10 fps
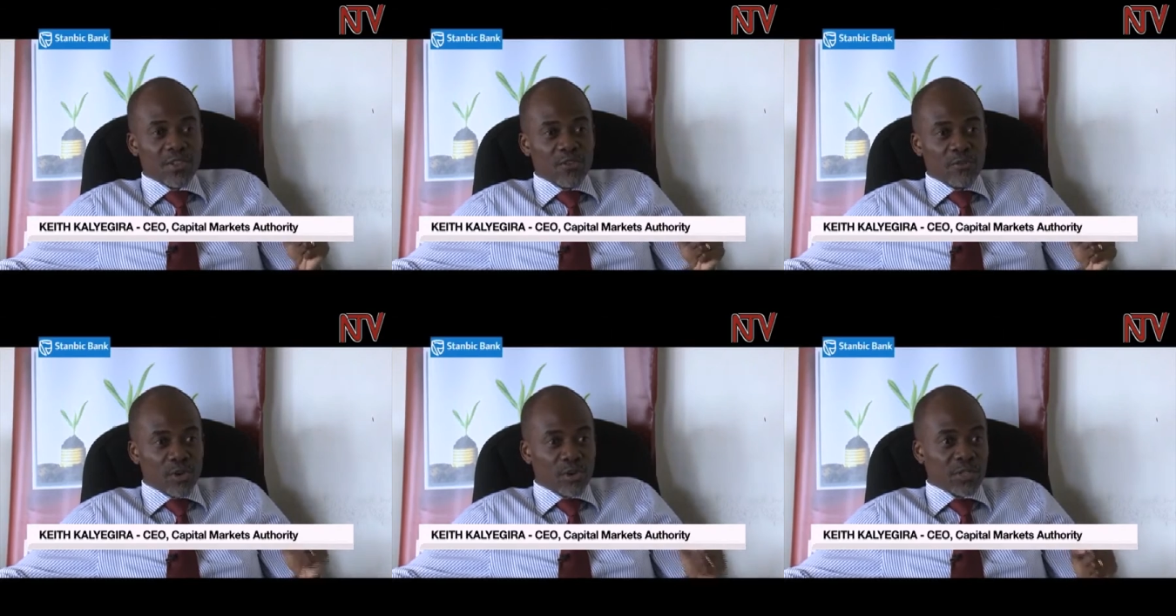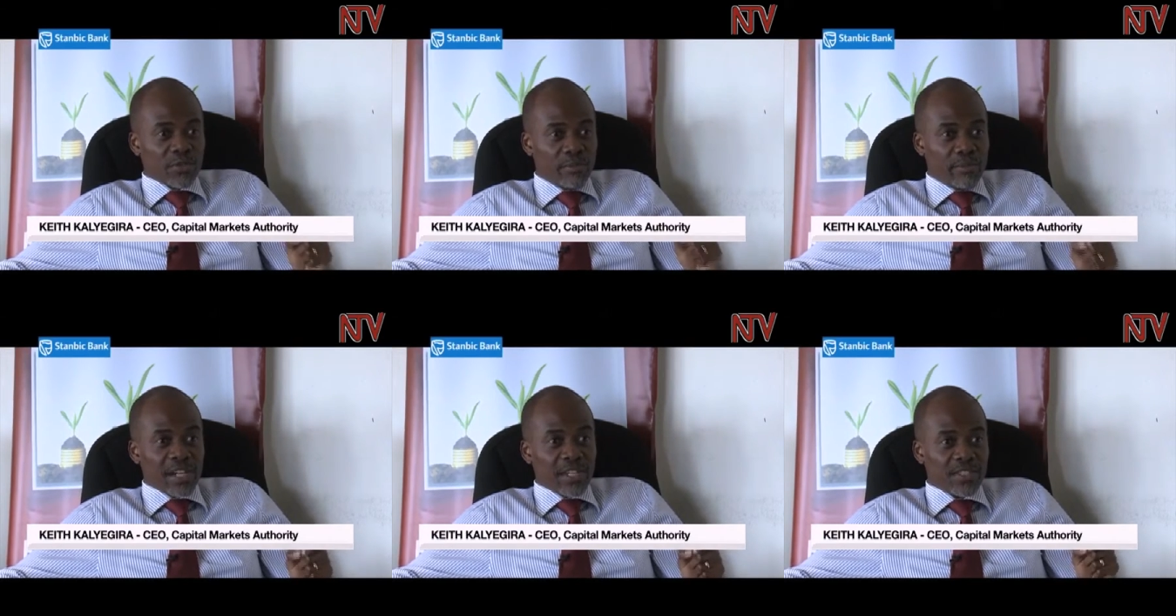of borrowers from
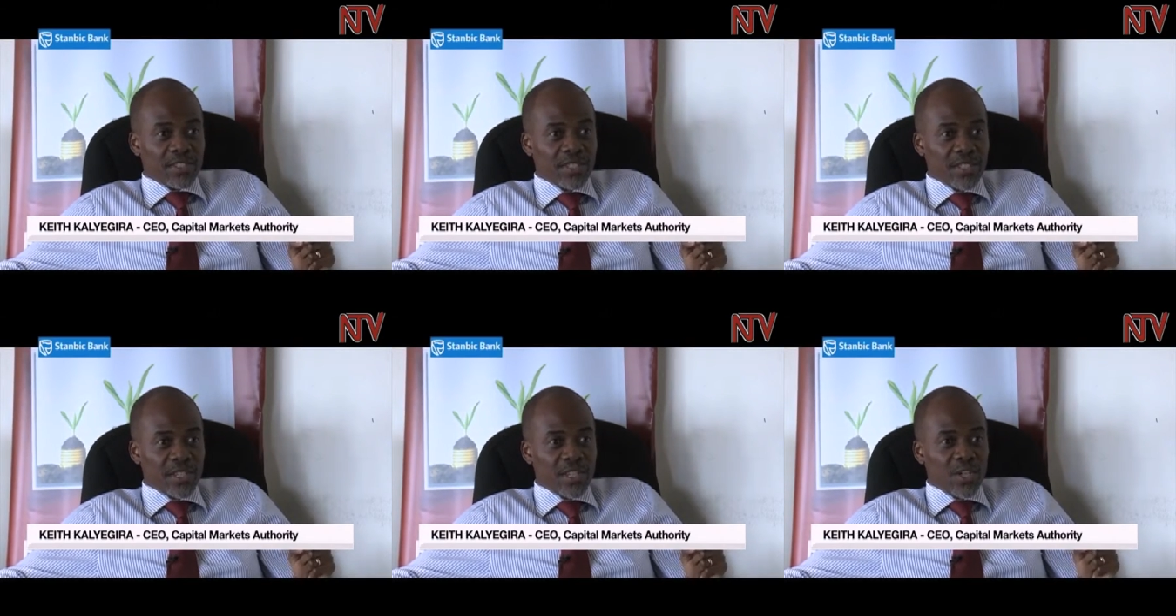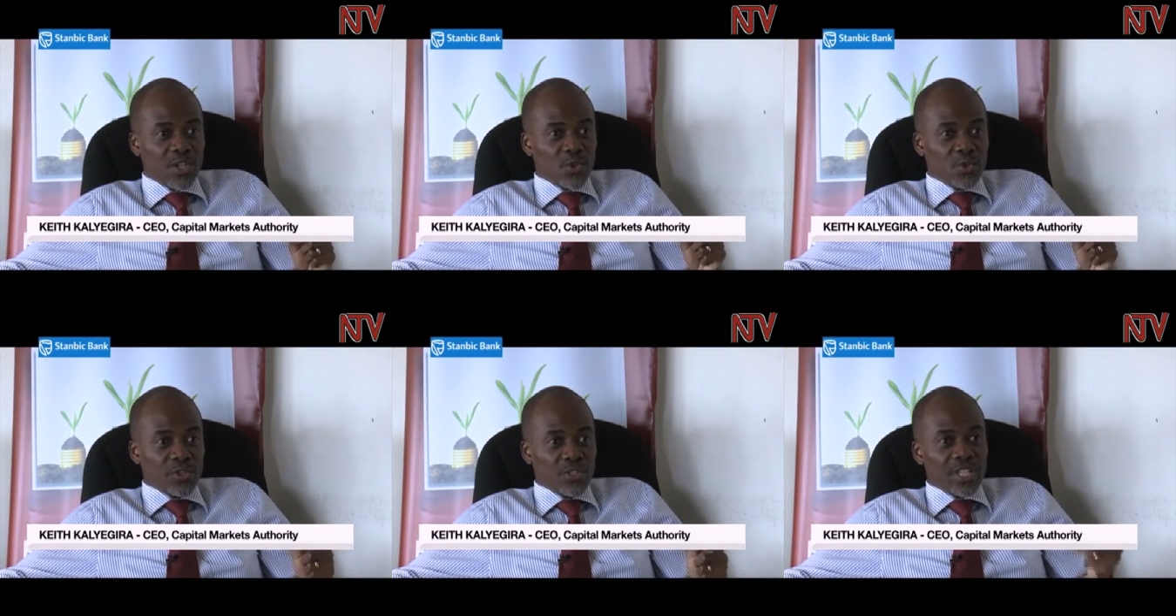banks
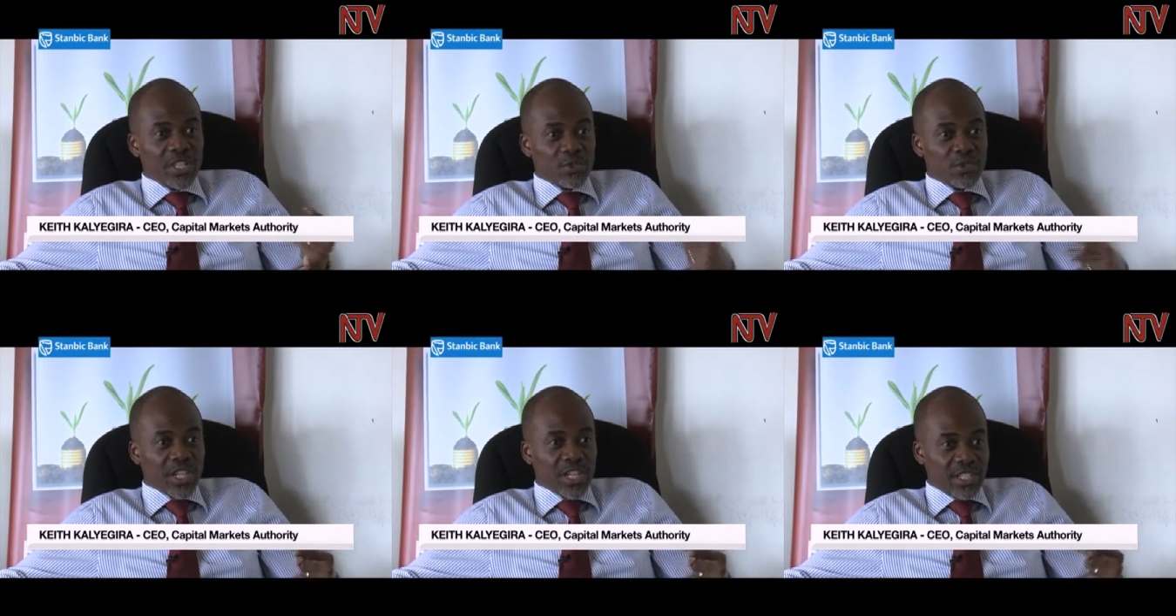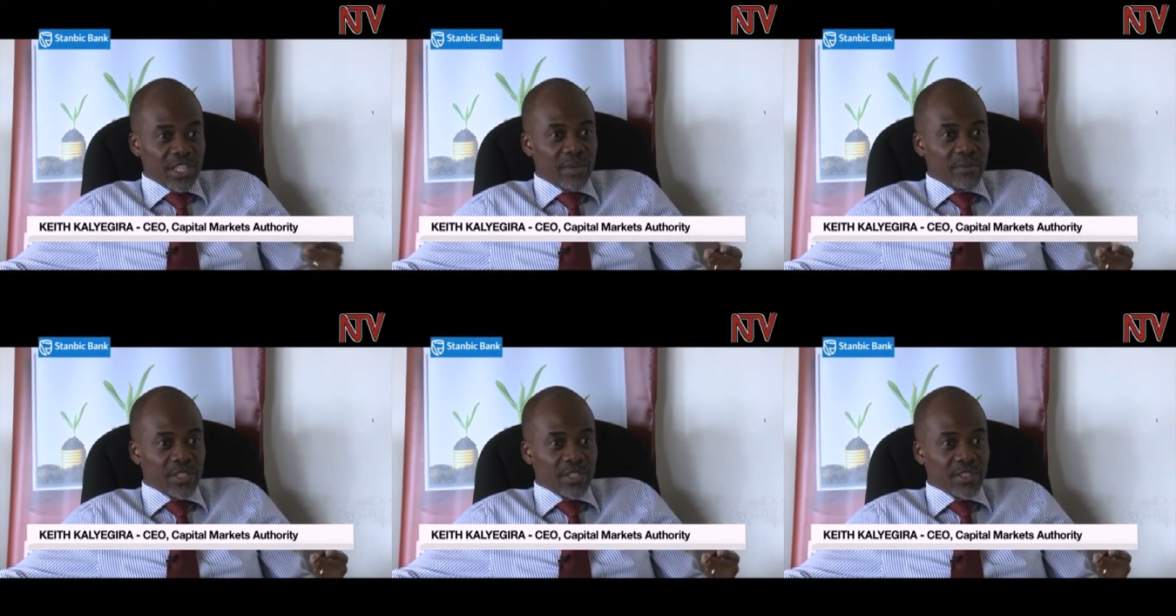could issue shares in their
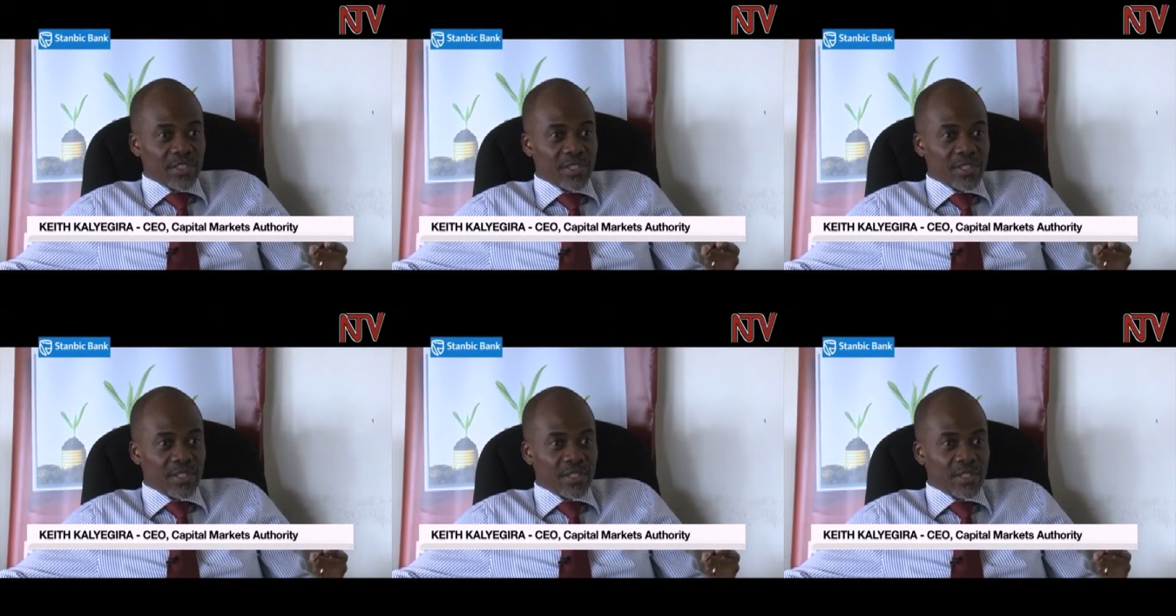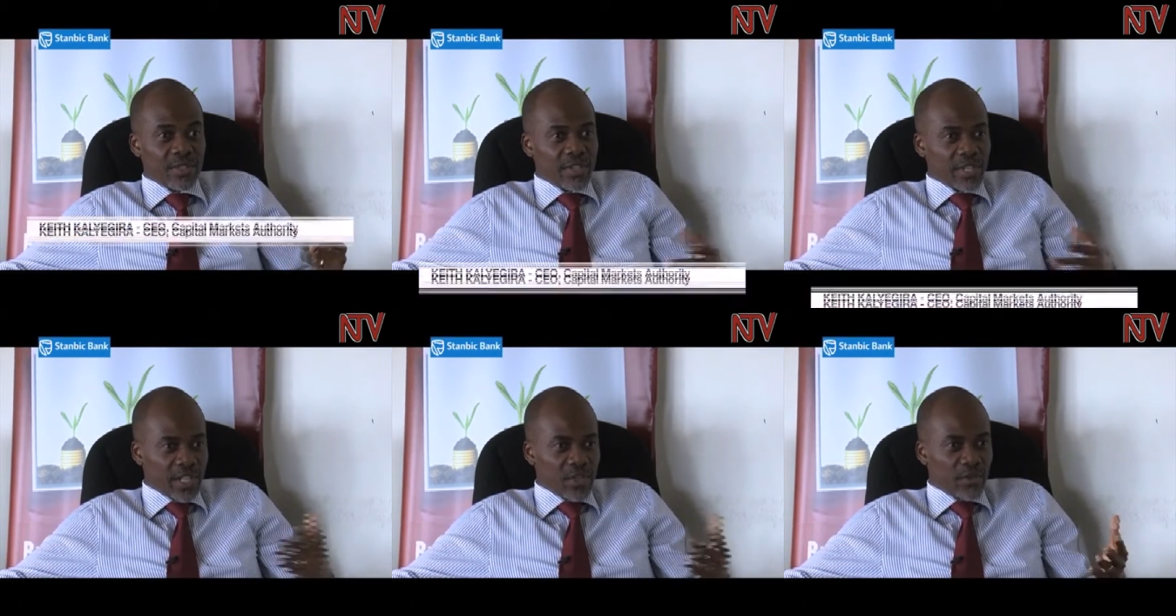companies, if their
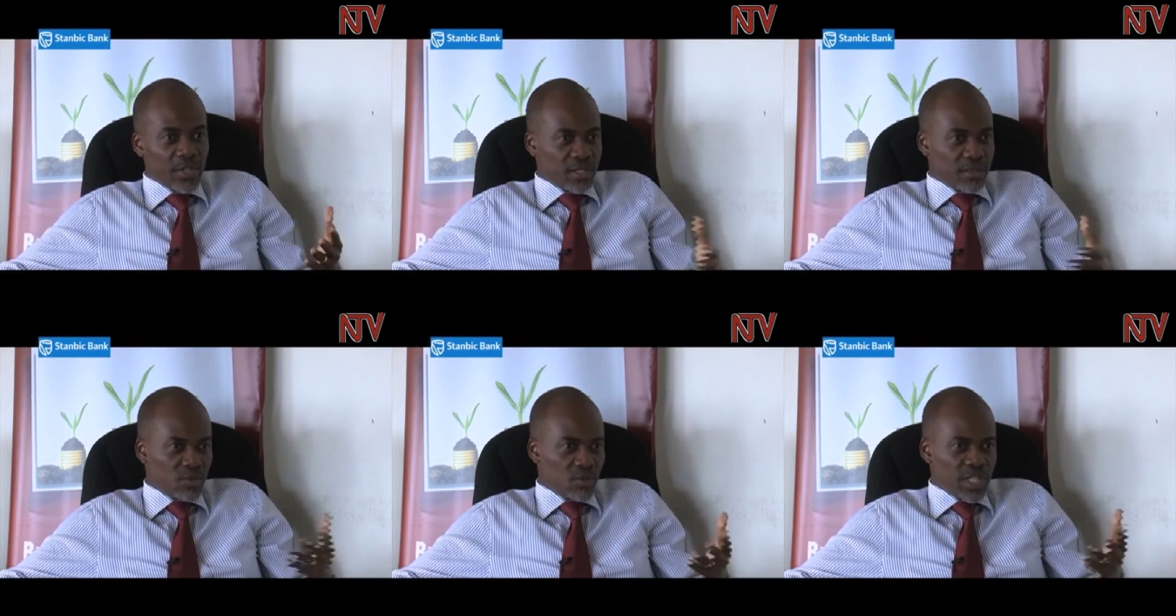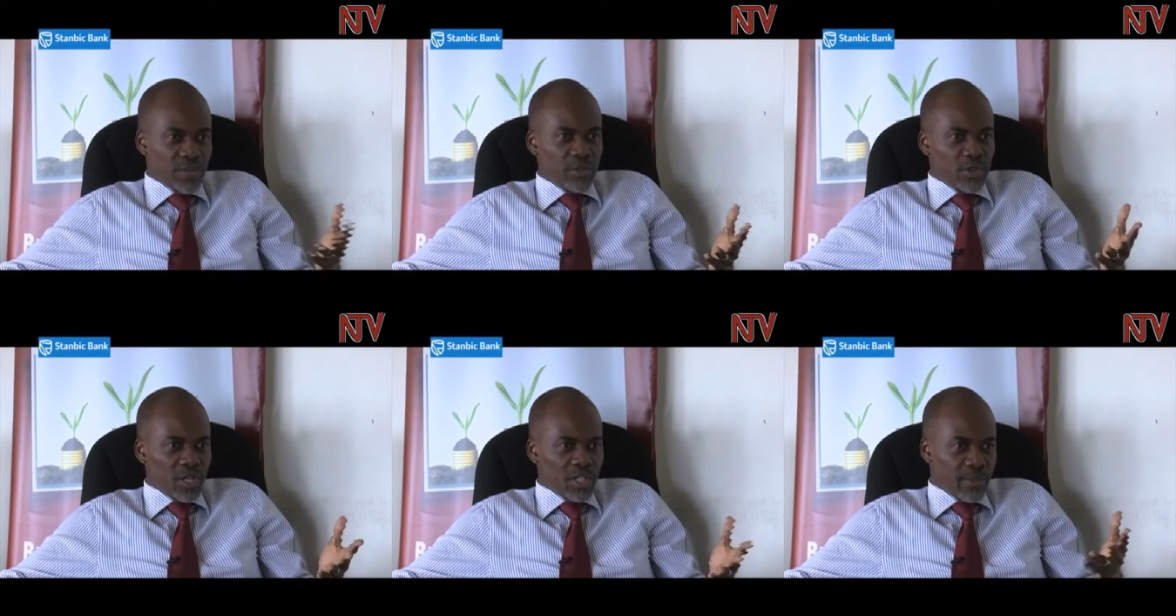turnover is you know ten million
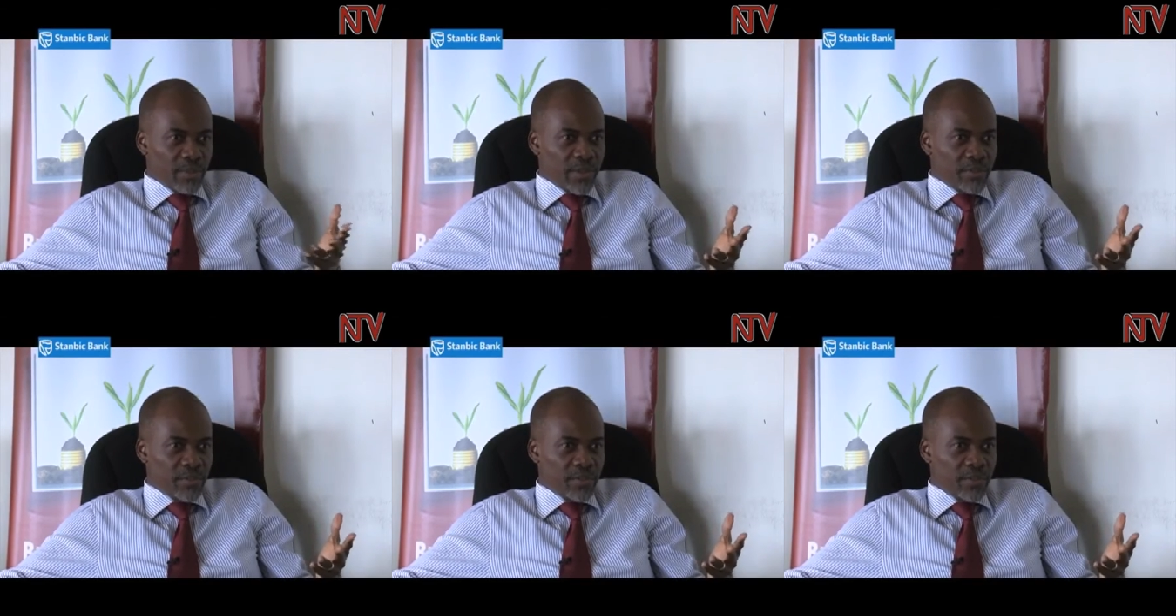dollars and above,